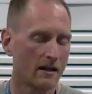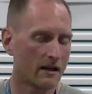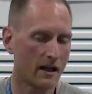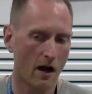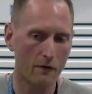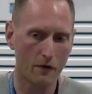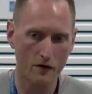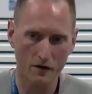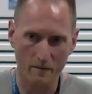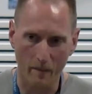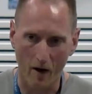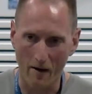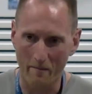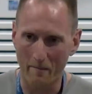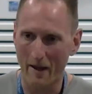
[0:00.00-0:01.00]
governed
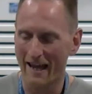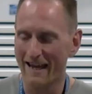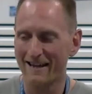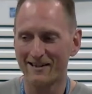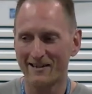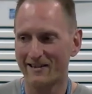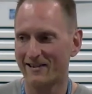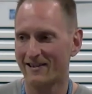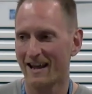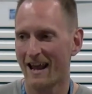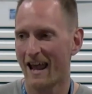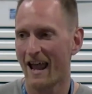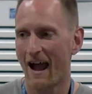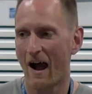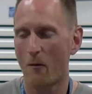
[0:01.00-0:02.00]
by peace,
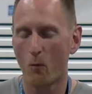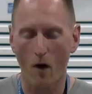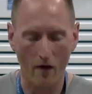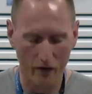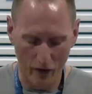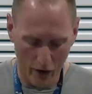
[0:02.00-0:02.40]
and one